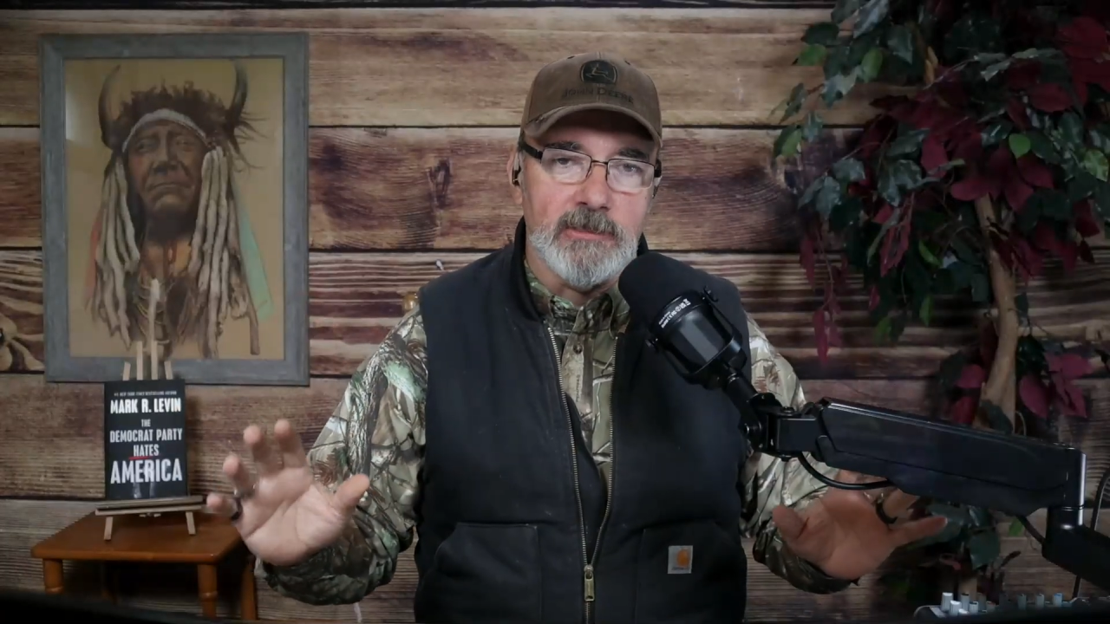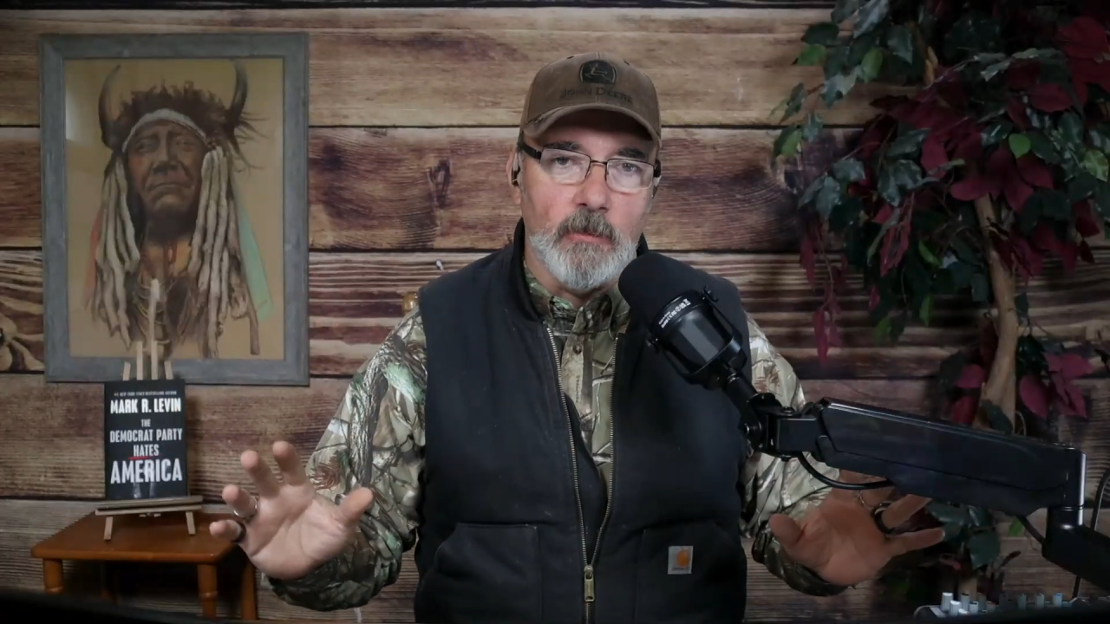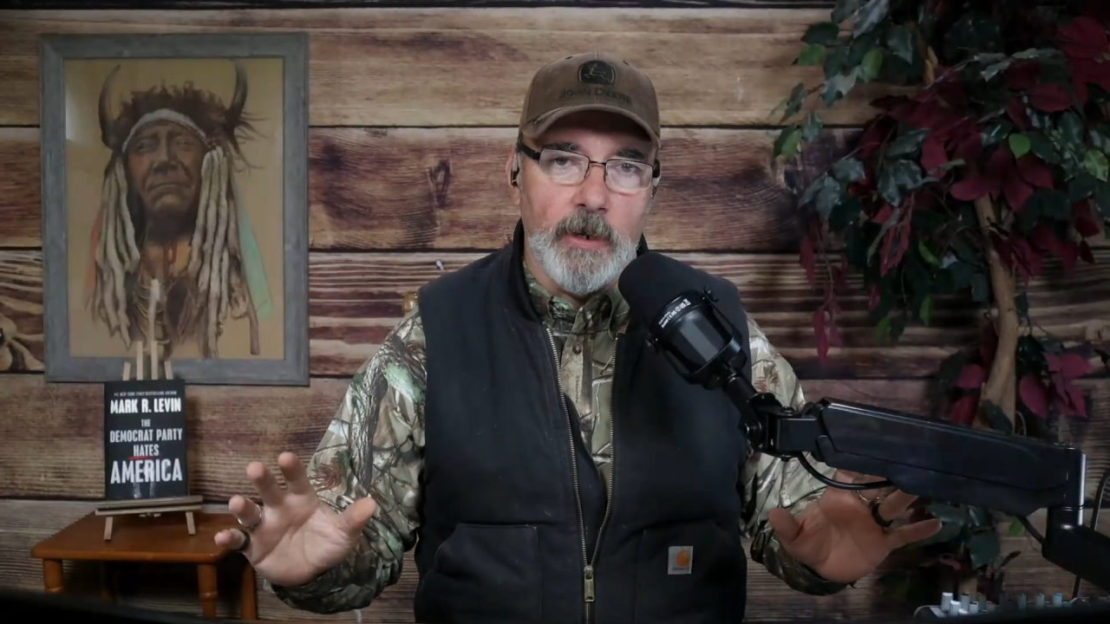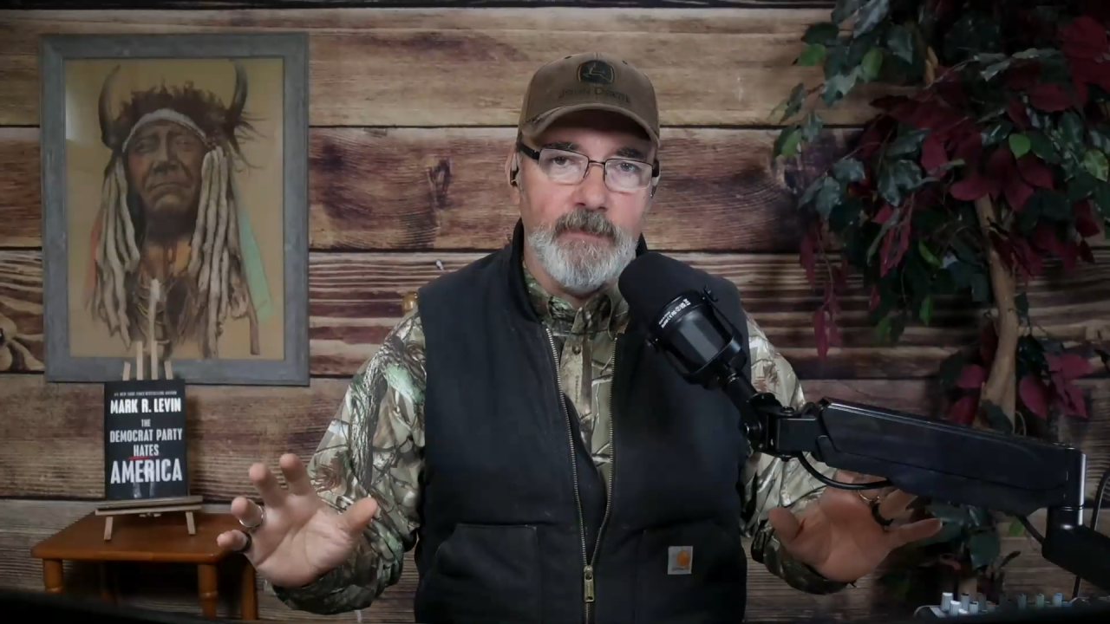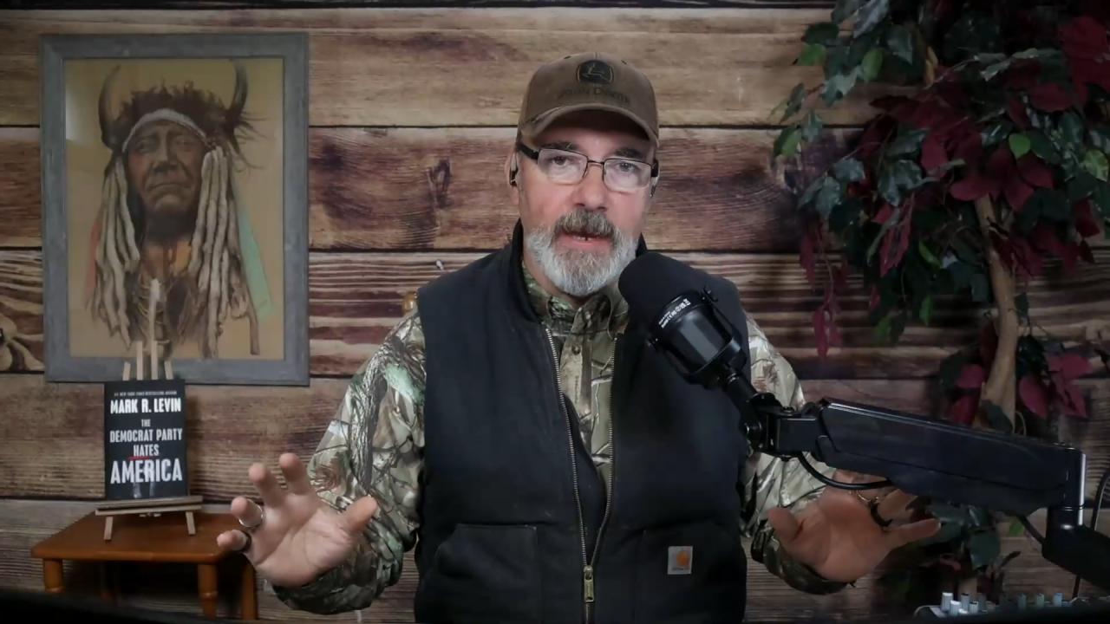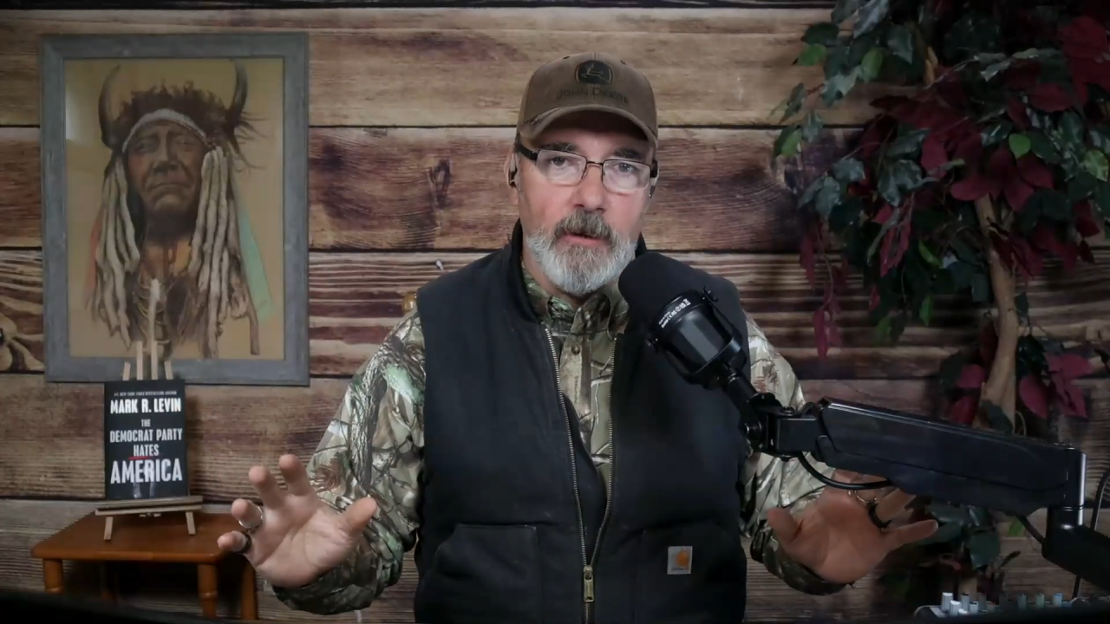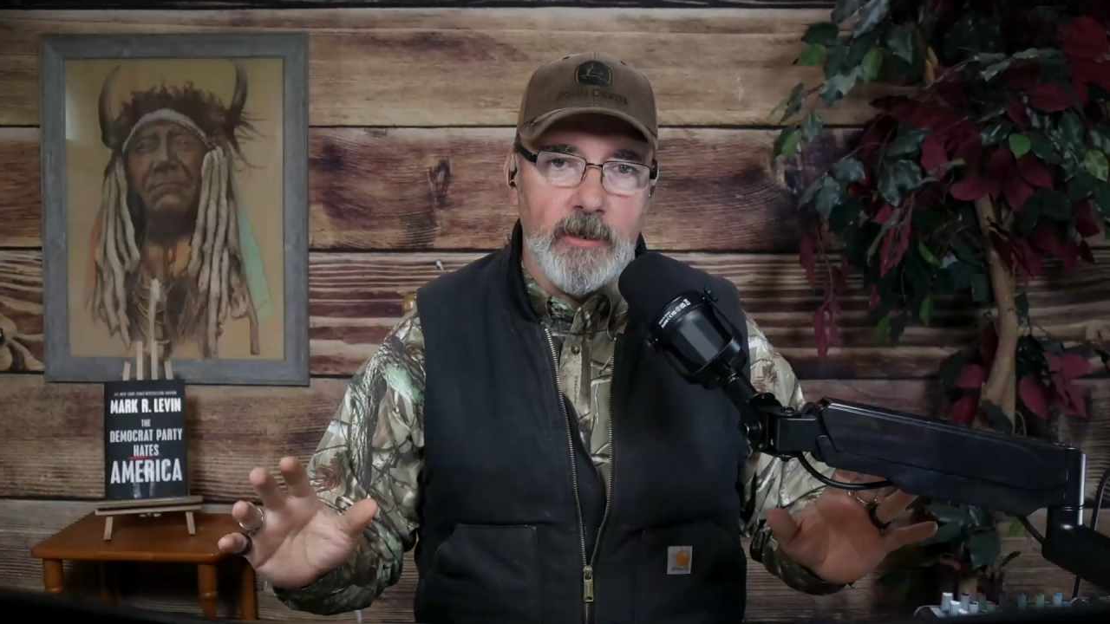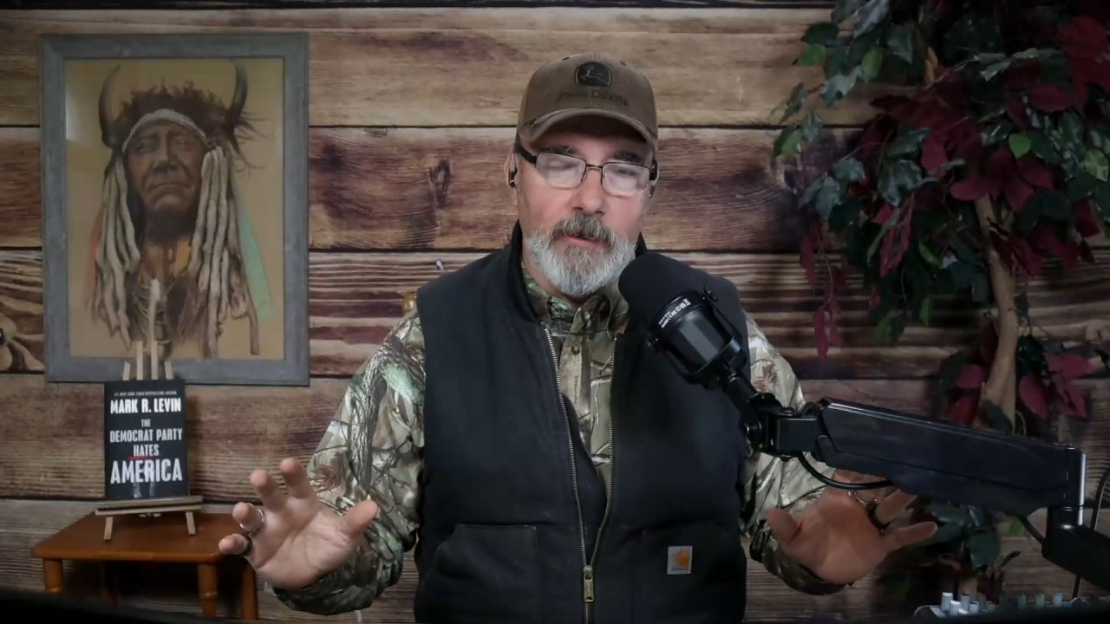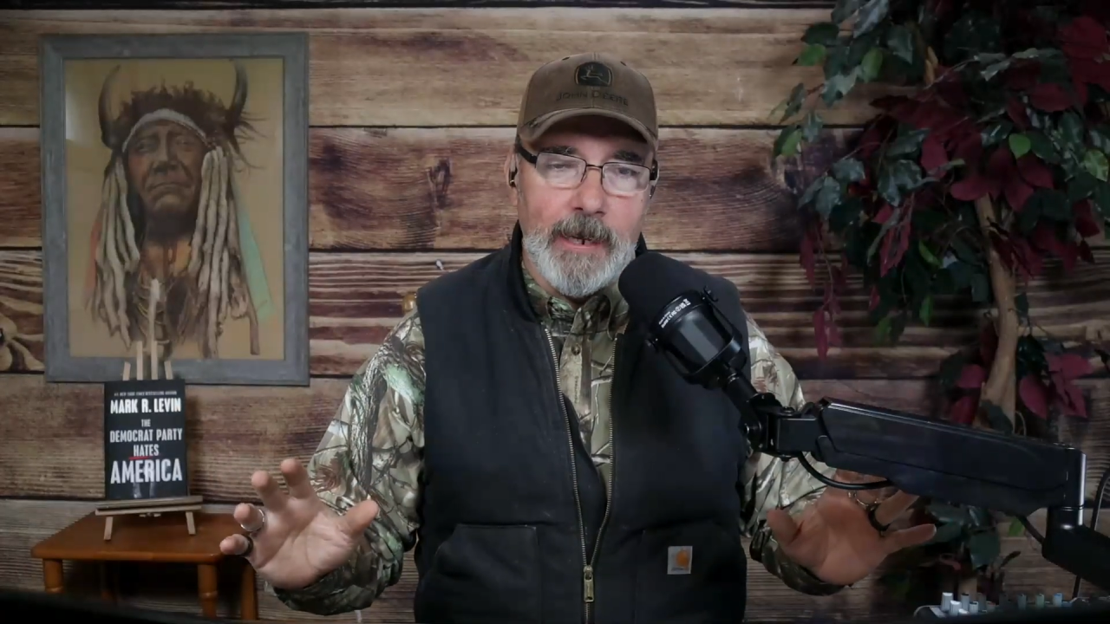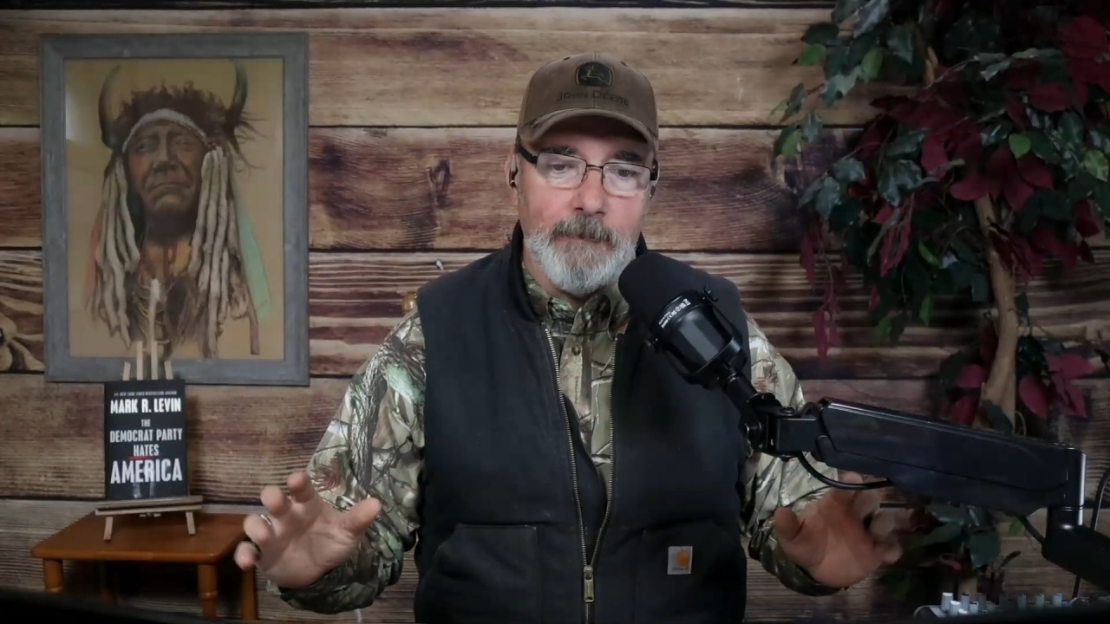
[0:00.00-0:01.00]
to what they are
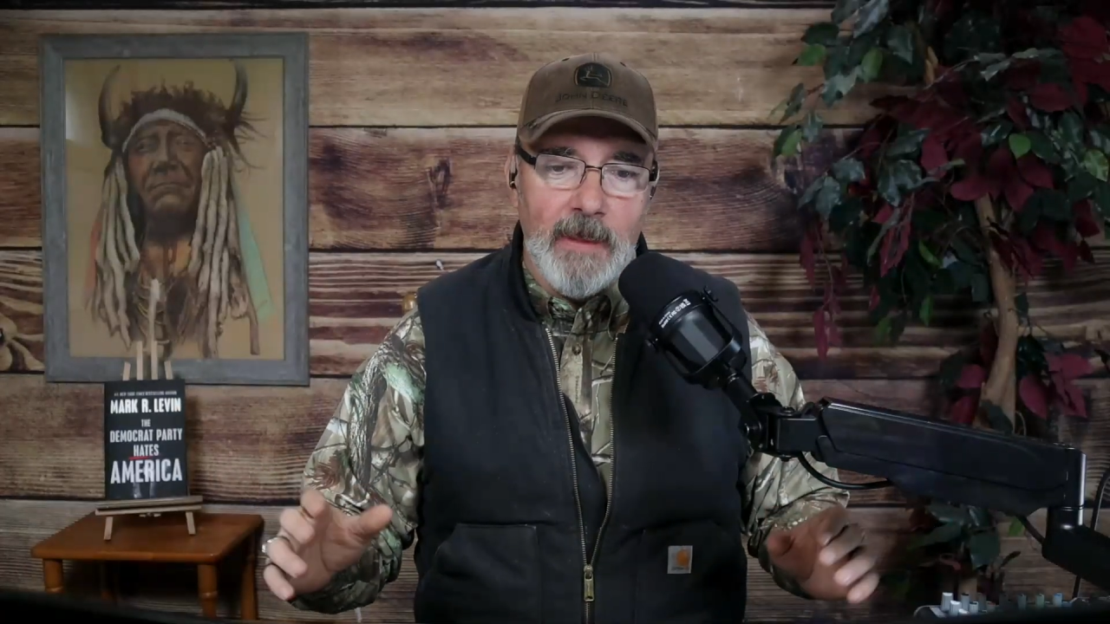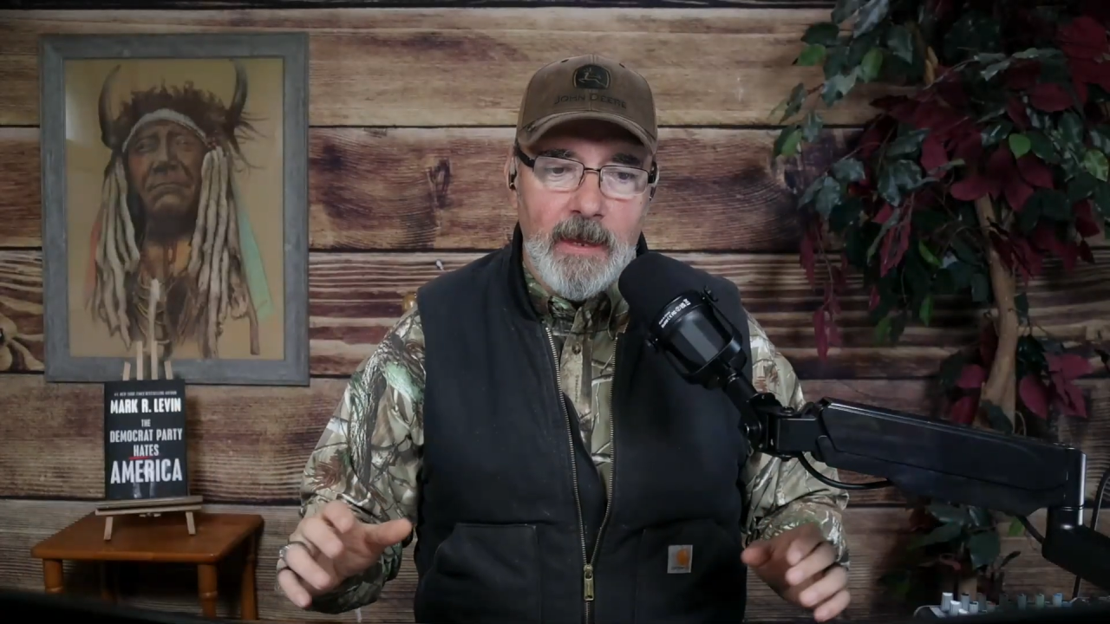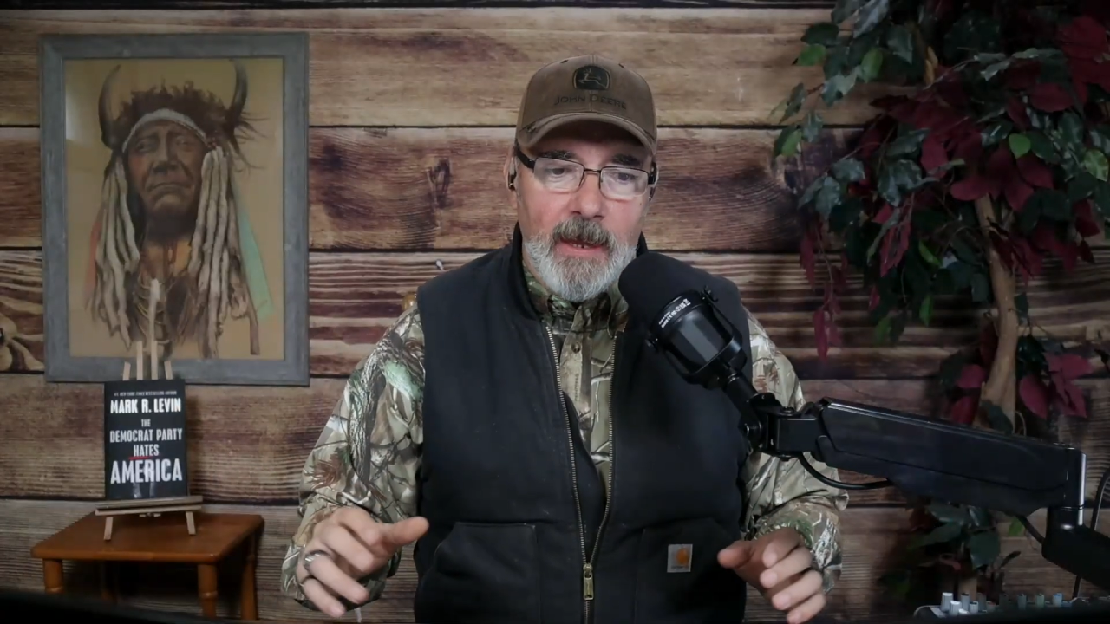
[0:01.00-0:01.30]
doing.